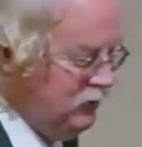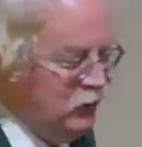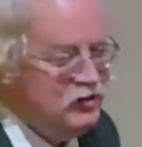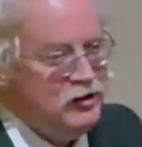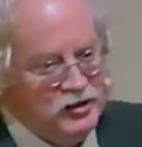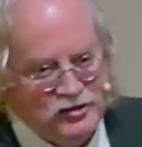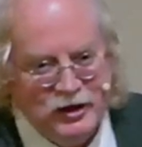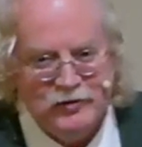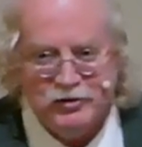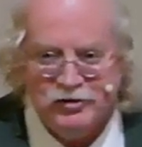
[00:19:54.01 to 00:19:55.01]
What's going to
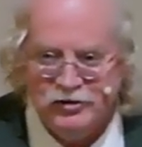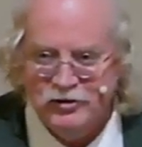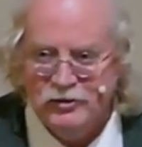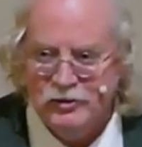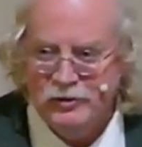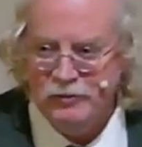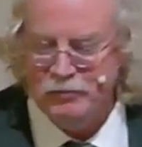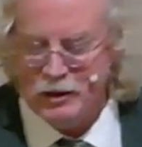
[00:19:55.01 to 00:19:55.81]
save us, my